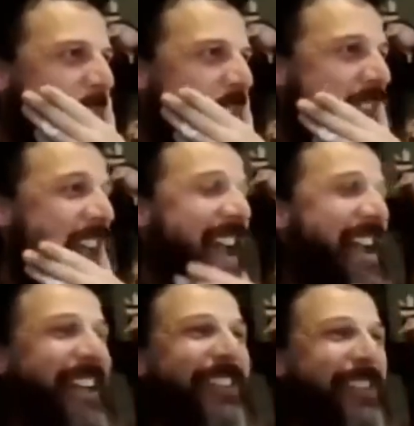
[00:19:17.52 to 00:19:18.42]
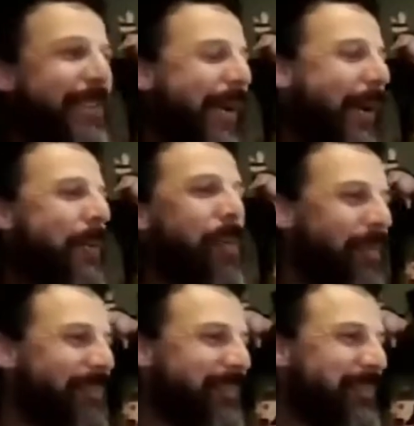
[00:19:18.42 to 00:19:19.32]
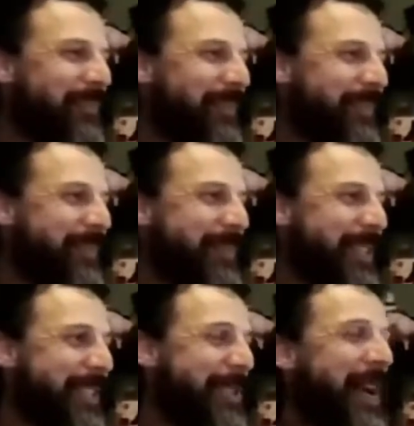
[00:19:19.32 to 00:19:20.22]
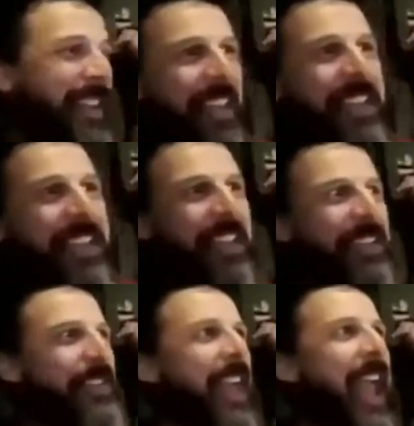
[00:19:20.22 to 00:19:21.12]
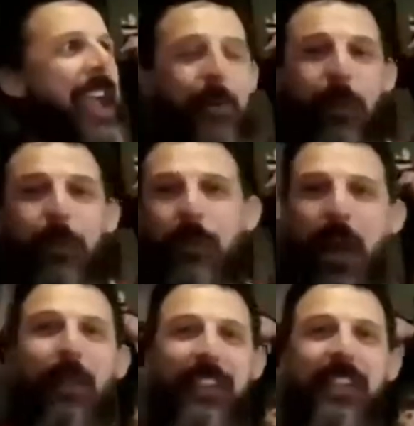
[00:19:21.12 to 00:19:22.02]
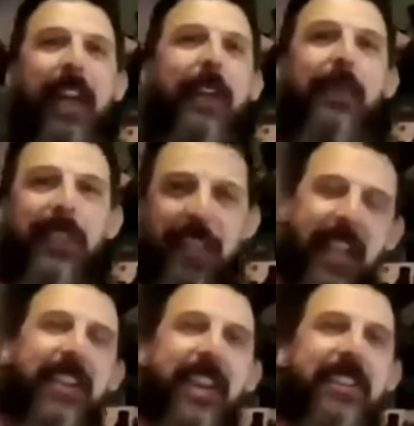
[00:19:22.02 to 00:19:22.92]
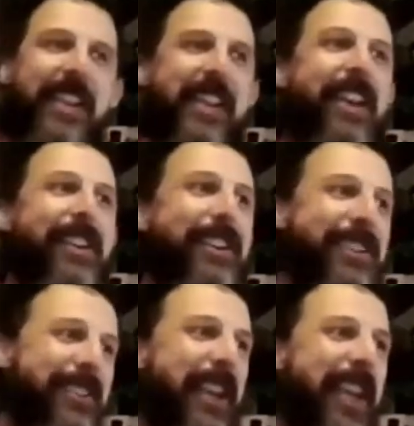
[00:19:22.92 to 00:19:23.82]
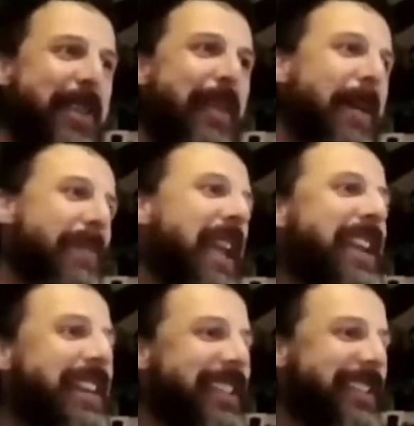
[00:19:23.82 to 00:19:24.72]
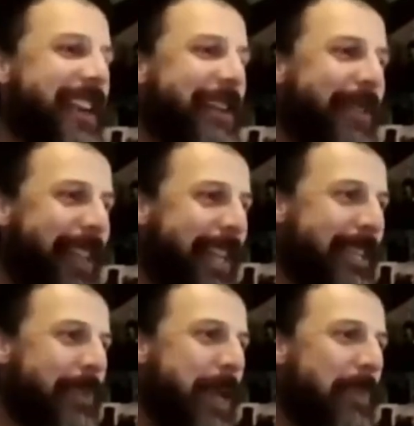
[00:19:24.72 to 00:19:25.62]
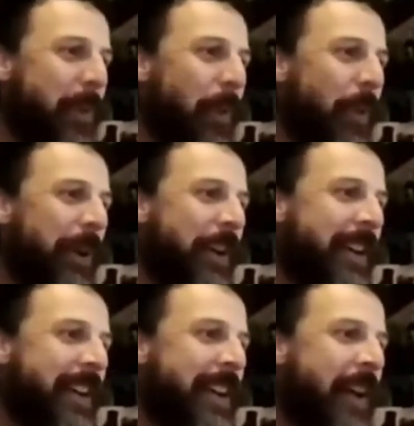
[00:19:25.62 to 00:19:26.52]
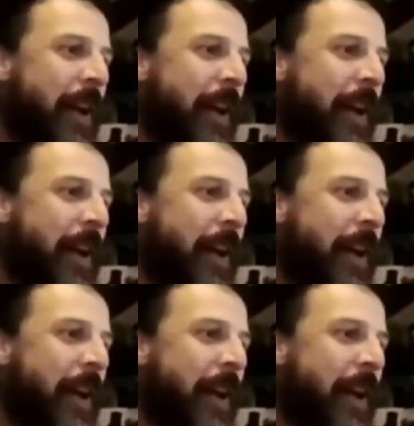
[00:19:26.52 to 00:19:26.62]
Yeah, so I like, animals were often kind of secondary characters in my paintings, and I realized people were